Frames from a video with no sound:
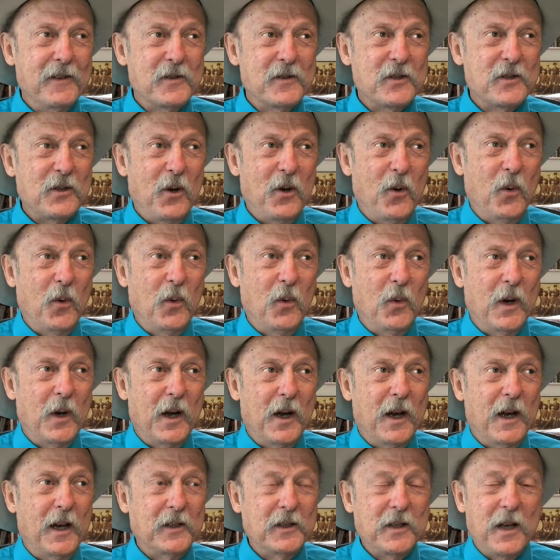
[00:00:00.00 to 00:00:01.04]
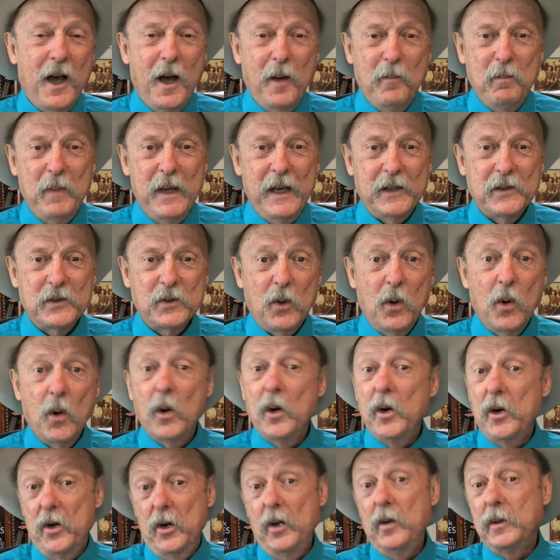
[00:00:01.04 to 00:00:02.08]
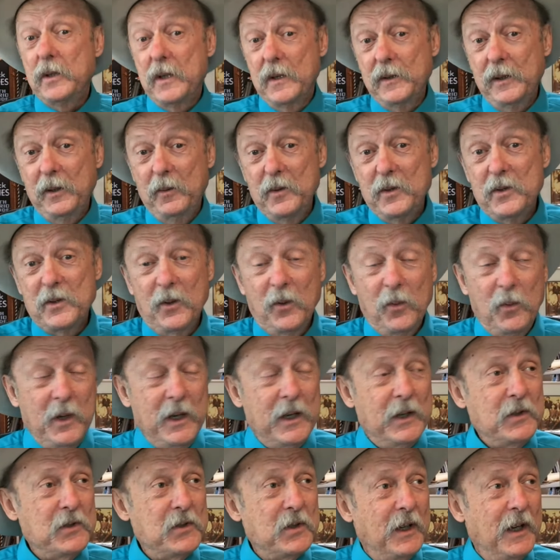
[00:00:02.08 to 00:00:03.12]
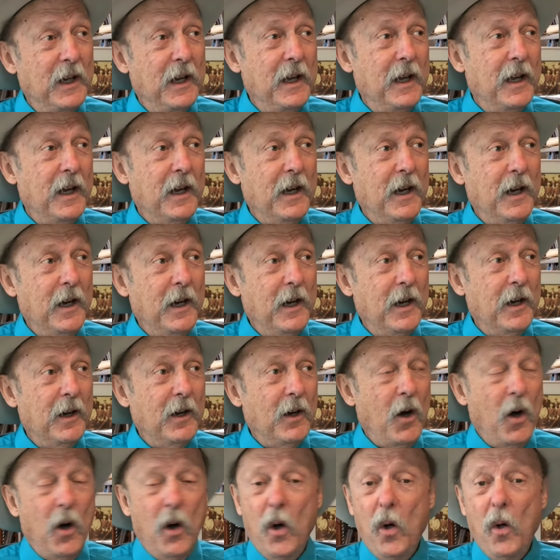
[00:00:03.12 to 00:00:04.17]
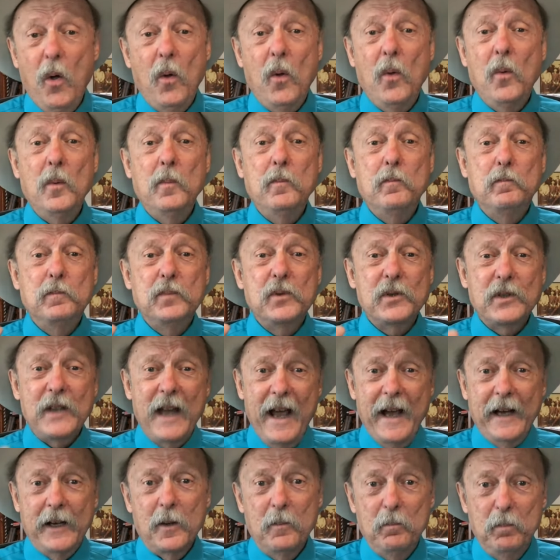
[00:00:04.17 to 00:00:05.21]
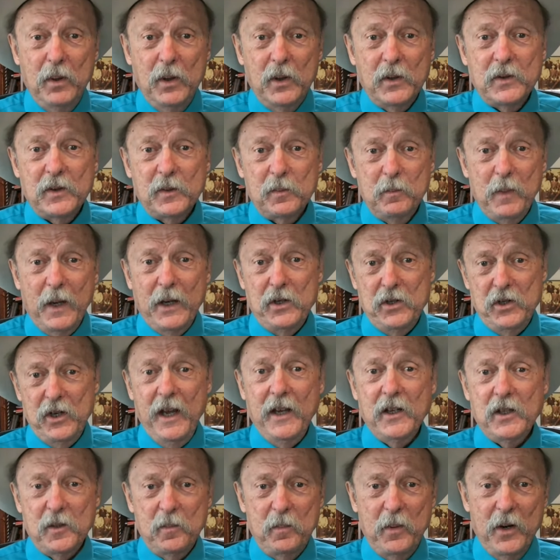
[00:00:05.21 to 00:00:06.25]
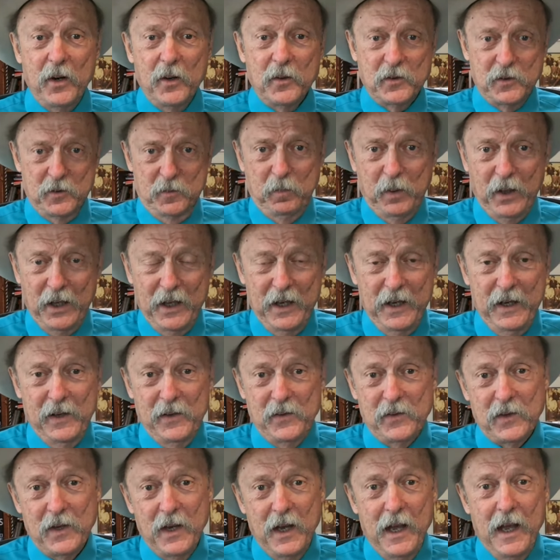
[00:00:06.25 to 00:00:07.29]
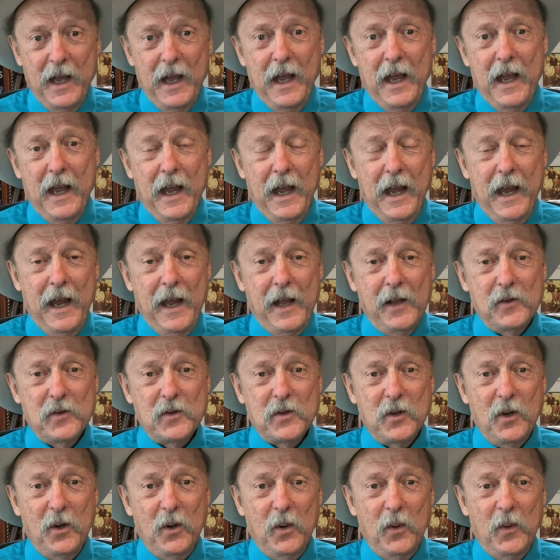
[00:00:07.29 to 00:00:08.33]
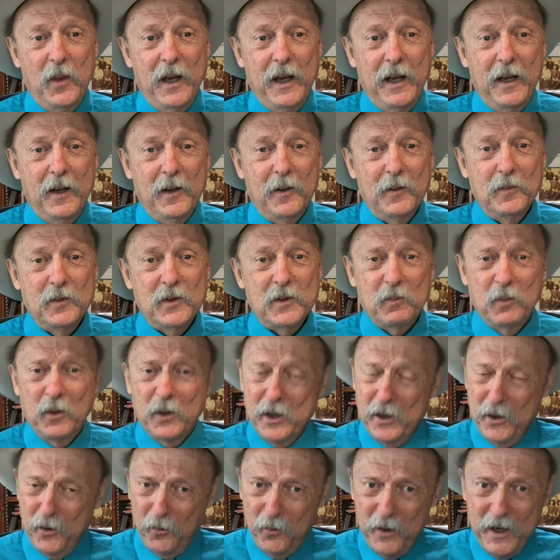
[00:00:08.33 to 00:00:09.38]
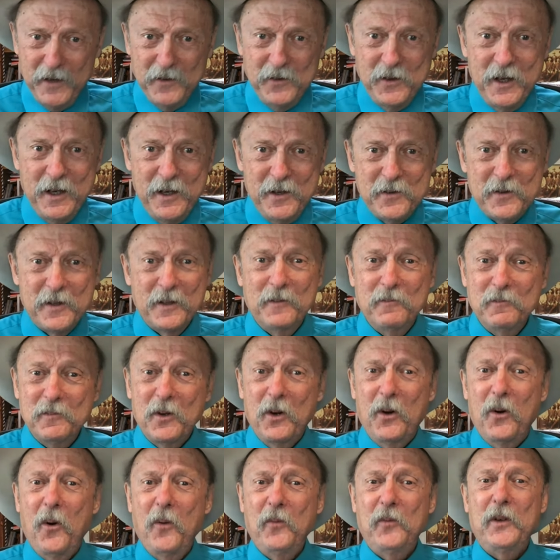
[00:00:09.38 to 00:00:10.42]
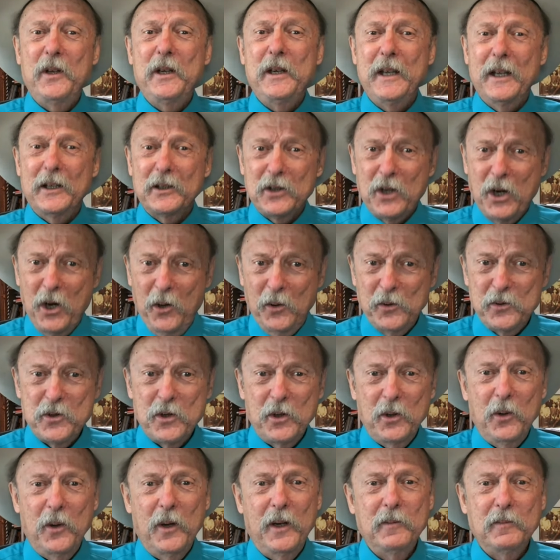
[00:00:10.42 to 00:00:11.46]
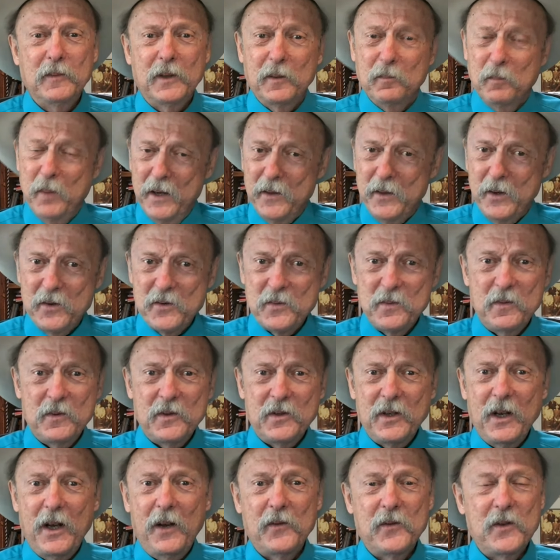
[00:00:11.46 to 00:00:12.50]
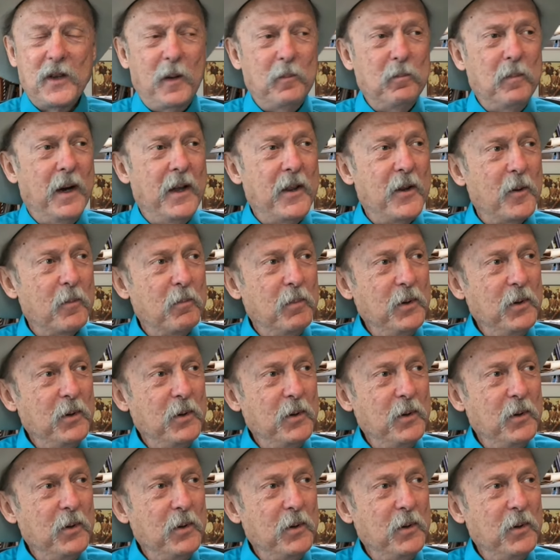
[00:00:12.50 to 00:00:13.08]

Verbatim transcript: And so Tom Mix ordered, because he was so rich, a whole stack of books by Shakespeare's plays. And so they were going to read these and hopefully get culture and bring themselves up by their